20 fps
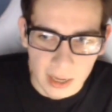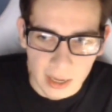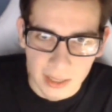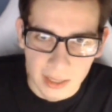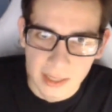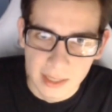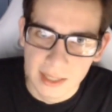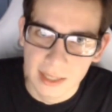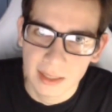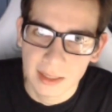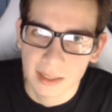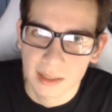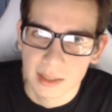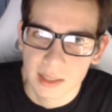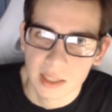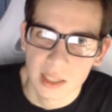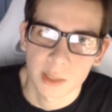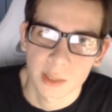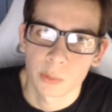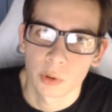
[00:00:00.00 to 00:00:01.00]
Recently, the
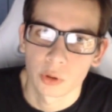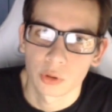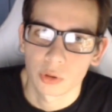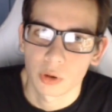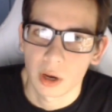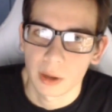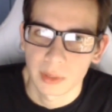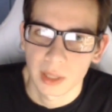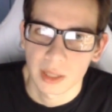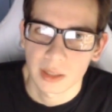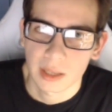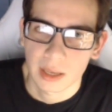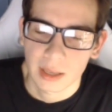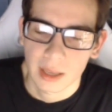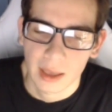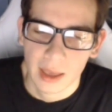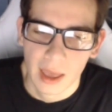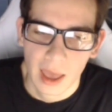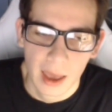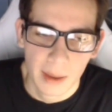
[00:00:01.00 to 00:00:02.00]
6.2 update
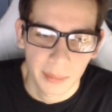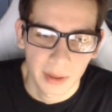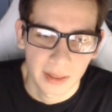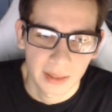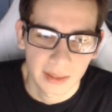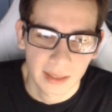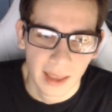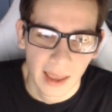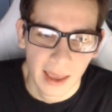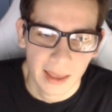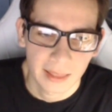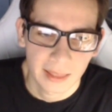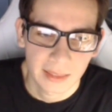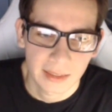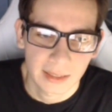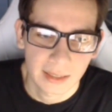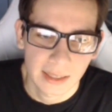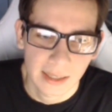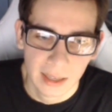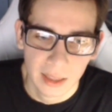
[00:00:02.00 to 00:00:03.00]
happened, and
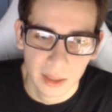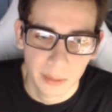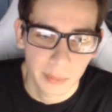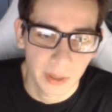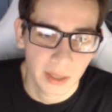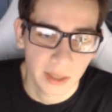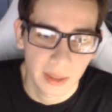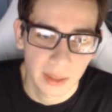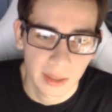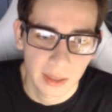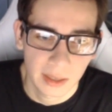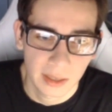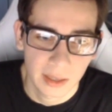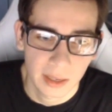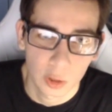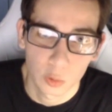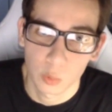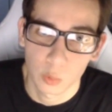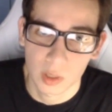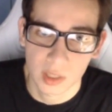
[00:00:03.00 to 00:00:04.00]
at the beginning,
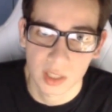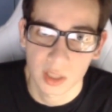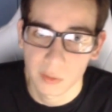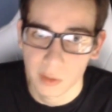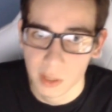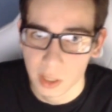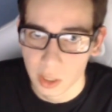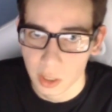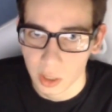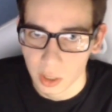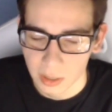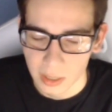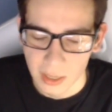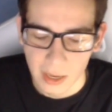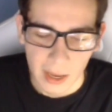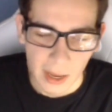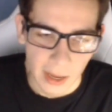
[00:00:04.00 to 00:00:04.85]
it wasn't very good.